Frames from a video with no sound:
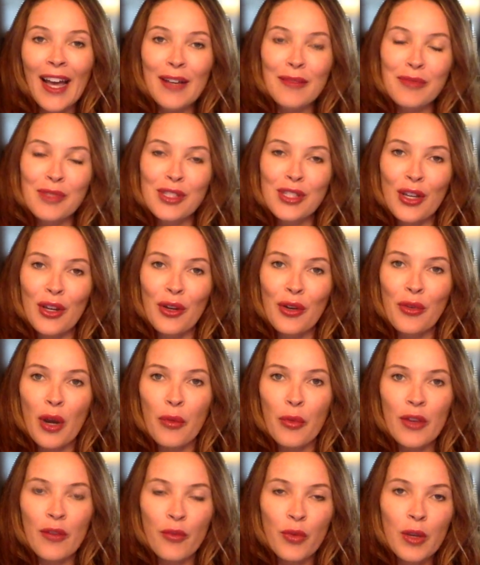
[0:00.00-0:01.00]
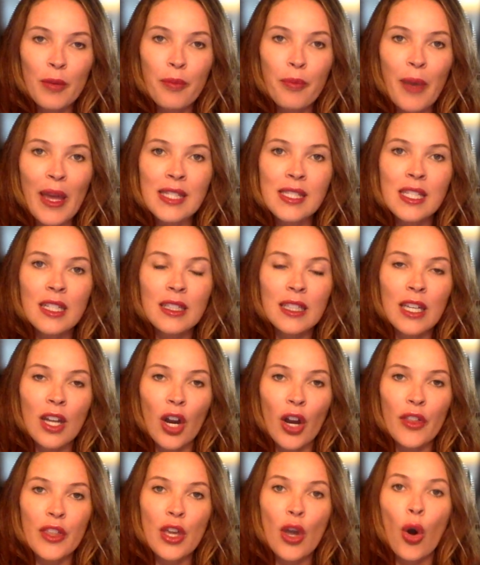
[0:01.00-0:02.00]
So we basically
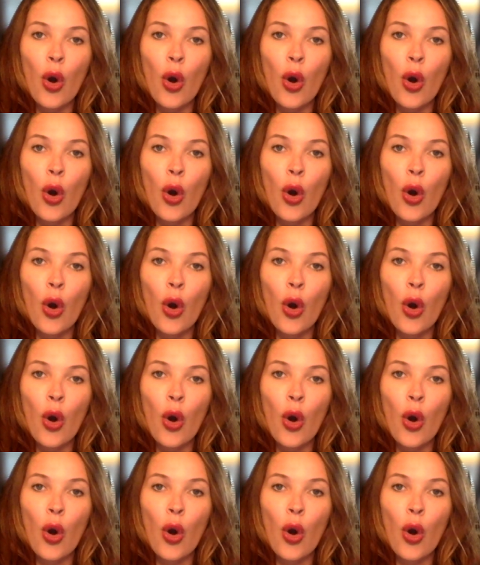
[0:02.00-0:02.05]
are the